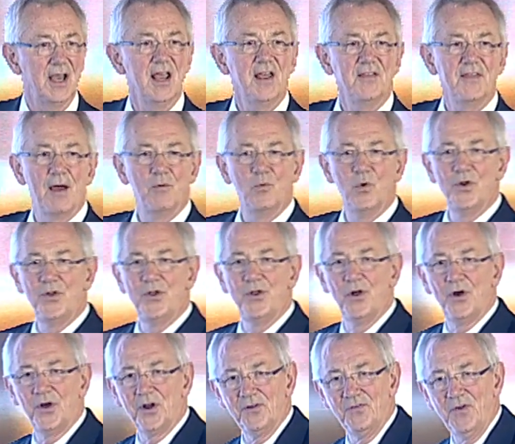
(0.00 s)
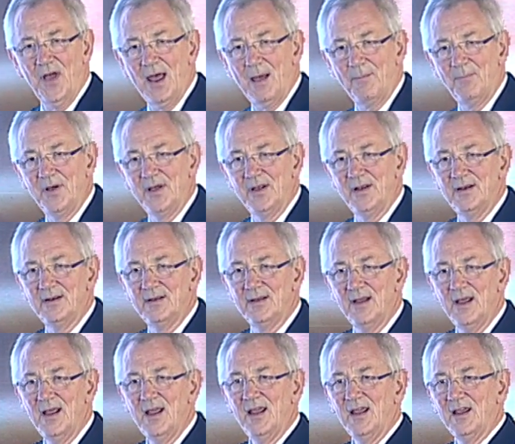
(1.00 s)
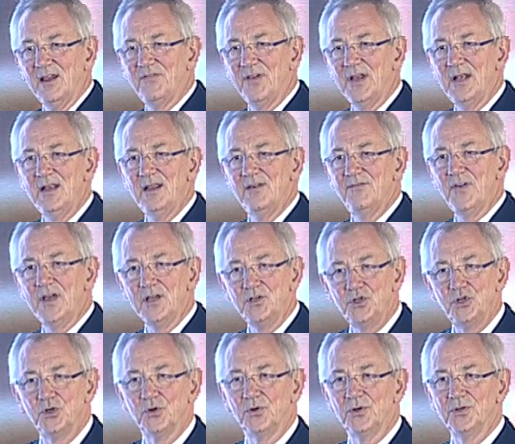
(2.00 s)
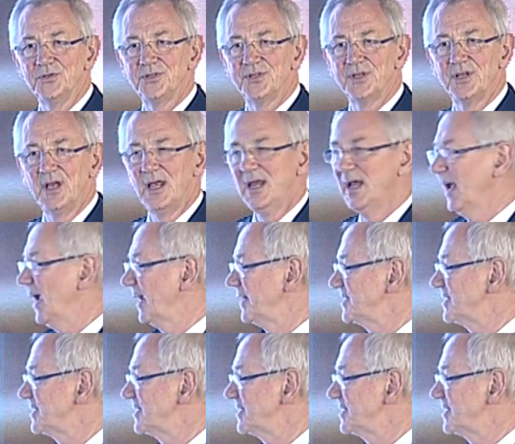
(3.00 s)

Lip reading: That would not have happened if individuals had